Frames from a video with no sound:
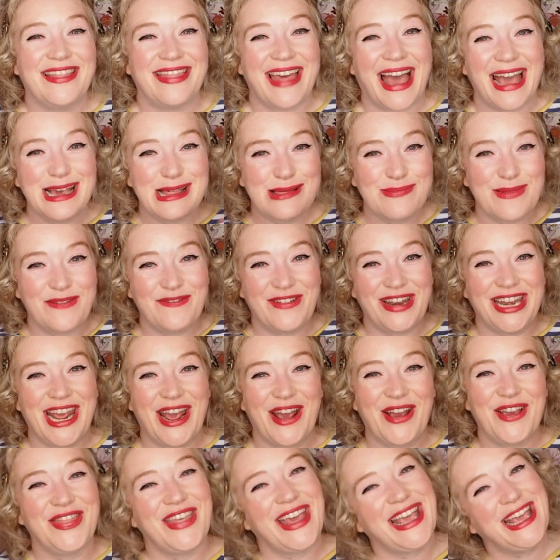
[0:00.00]
that is my
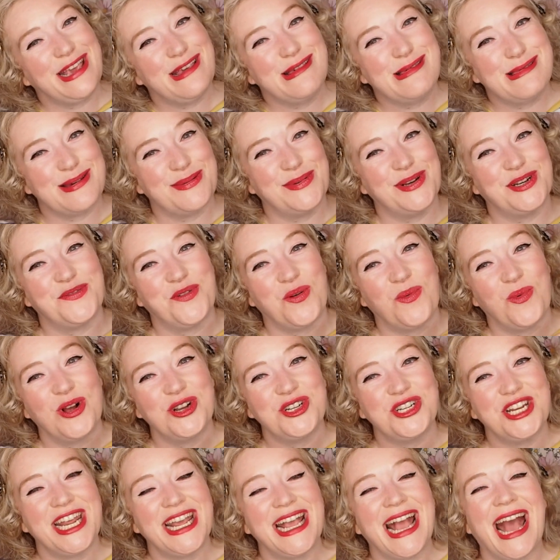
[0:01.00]
video. Thank you so much for
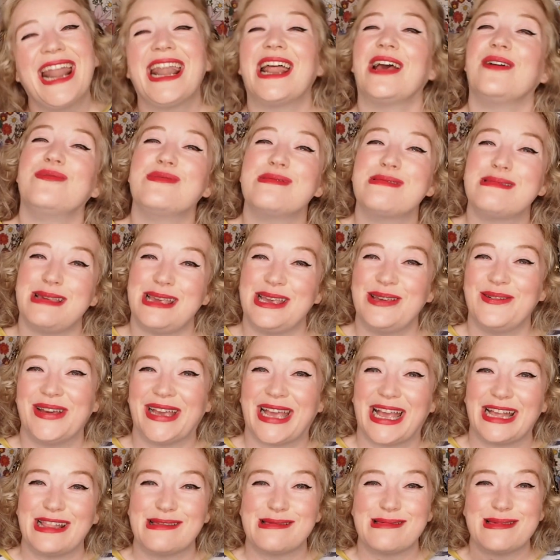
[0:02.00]
watching, and I will see you
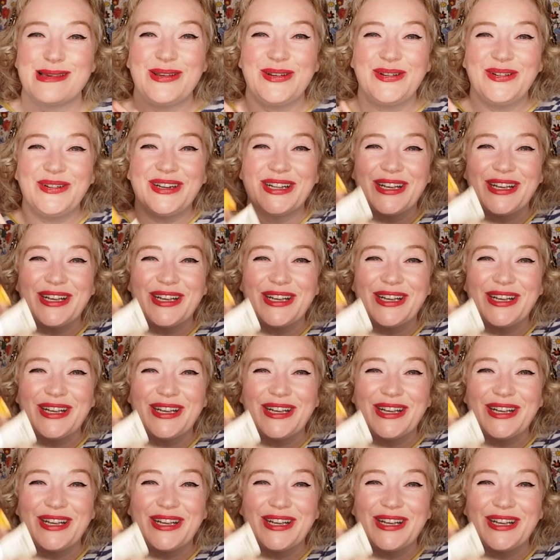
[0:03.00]
again soon.